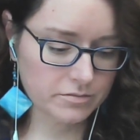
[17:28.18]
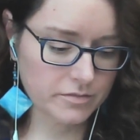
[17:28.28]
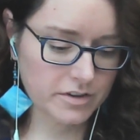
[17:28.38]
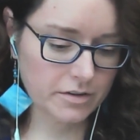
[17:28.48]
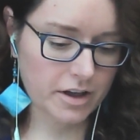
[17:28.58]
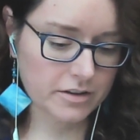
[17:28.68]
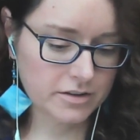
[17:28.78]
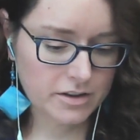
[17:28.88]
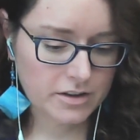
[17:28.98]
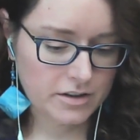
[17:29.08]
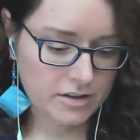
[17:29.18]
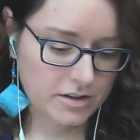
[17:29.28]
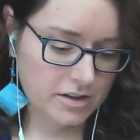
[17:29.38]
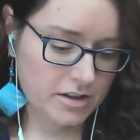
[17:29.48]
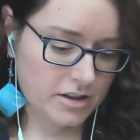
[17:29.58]
So yeah,
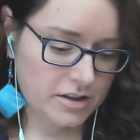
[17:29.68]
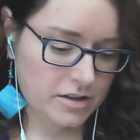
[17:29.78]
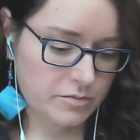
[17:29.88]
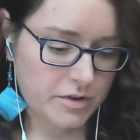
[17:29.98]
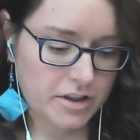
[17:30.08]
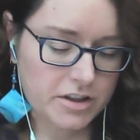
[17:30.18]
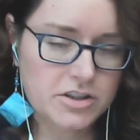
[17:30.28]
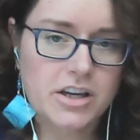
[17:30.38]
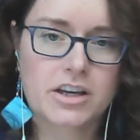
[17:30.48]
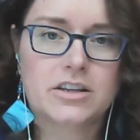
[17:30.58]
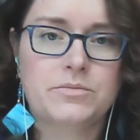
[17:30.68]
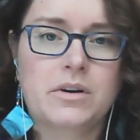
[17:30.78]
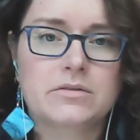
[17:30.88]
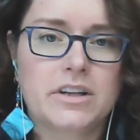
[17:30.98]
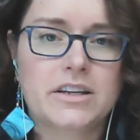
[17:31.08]
I'll be checking them
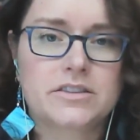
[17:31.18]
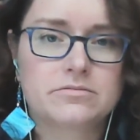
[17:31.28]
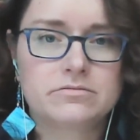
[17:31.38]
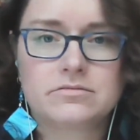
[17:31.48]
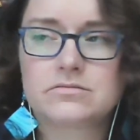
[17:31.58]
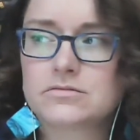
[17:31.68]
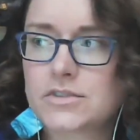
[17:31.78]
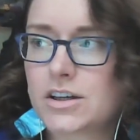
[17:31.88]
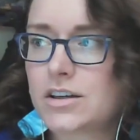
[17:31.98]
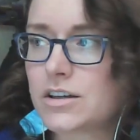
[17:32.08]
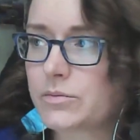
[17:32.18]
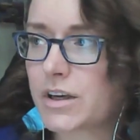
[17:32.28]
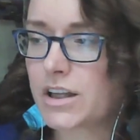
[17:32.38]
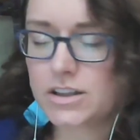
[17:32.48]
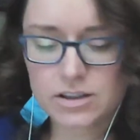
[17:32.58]
out later on my
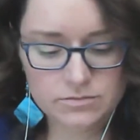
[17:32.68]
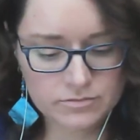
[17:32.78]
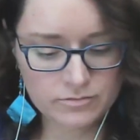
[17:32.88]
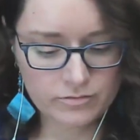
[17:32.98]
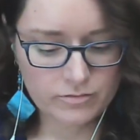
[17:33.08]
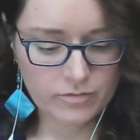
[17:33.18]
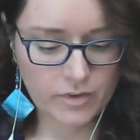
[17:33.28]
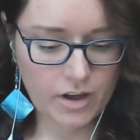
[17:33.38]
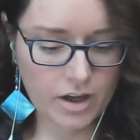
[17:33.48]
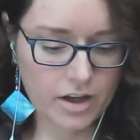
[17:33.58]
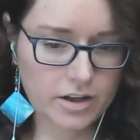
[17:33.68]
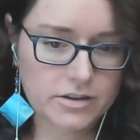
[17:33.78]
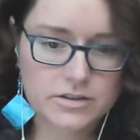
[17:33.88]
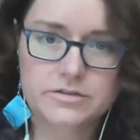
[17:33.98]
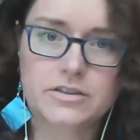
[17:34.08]
Kindle.
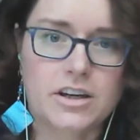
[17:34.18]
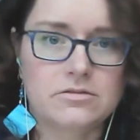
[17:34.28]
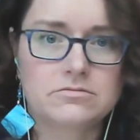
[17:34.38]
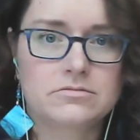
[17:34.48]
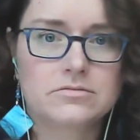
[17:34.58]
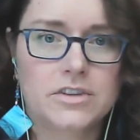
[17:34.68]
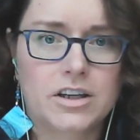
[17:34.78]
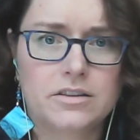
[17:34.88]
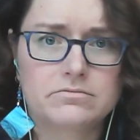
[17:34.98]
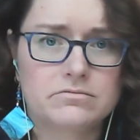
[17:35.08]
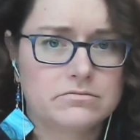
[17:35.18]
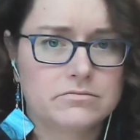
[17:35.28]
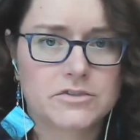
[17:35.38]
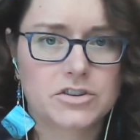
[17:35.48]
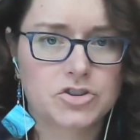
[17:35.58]
And for now,
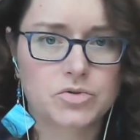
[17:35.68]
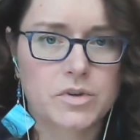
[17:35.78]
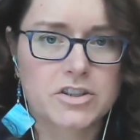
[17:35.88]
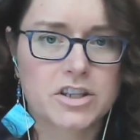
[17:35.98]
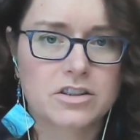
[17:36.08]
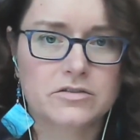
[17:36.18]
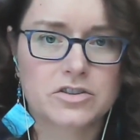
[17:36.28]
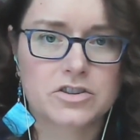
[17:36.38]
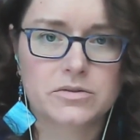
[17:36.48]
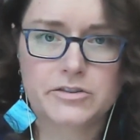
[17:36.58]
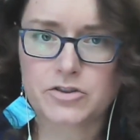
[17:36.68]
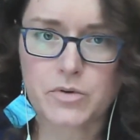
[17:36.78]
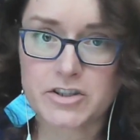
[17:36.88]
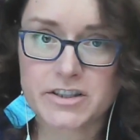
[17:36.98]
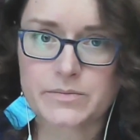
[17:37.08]
did you watch any of the shows? Did you
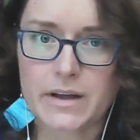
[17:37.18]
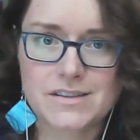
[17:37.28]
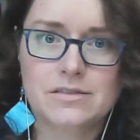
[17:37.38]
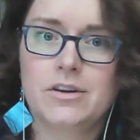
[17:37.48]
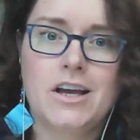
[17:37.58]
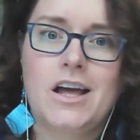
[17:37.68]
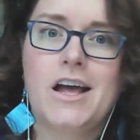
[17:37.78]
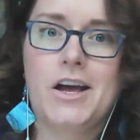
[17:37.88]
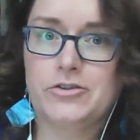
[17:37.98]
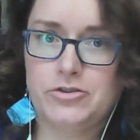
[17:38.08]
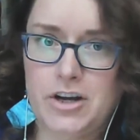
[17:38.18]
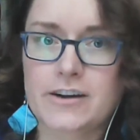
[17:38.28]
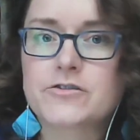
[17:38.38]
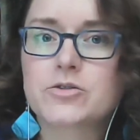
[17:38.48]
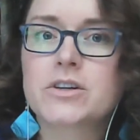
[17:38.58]
watch Expanse? Or you
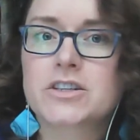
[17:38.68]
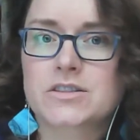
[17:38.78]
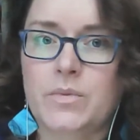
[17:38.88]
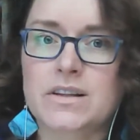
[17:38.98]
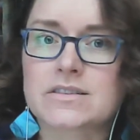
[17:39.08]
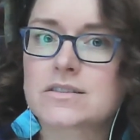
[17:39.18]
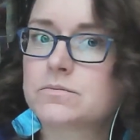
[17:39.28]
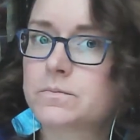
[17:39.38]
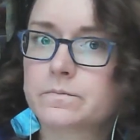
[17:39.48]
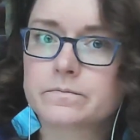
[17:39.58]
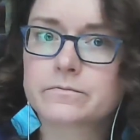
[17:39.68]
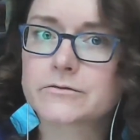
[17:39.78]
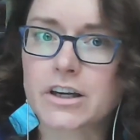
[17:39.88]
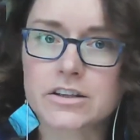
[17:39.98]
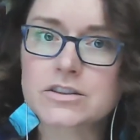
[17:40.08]
have to watch Expanse.
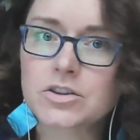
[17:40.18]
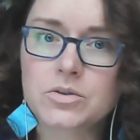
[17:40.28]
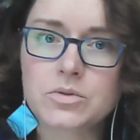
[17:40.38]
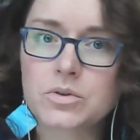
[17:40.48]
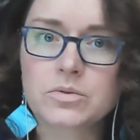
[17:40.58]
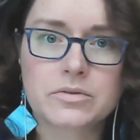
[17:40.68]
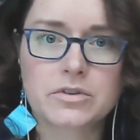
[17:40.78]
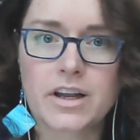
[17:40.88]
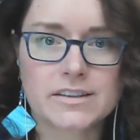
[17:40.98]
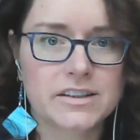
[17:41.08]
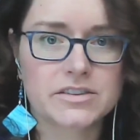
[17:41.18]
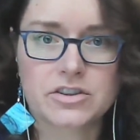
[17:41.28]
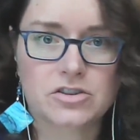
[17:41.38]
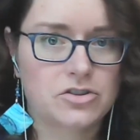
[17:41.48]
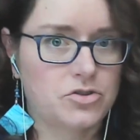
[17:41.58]
There is no, if you like science
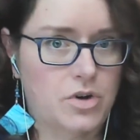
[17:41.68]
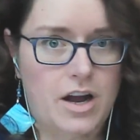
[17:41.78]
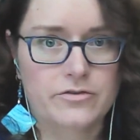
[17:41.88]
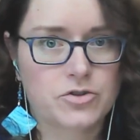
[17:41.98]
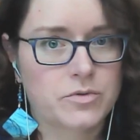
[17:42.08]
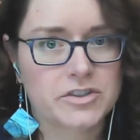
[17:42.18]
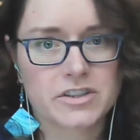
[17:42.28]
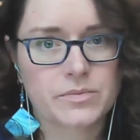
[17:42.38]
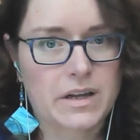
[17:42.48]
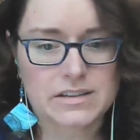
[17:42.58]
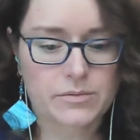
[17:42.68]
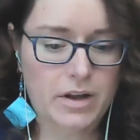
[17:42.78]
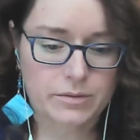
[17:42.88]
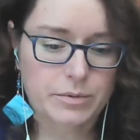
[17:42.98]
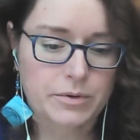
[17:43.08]
fiction, you have to watch Expanse. Come
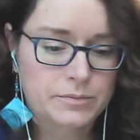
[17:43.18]
on, people.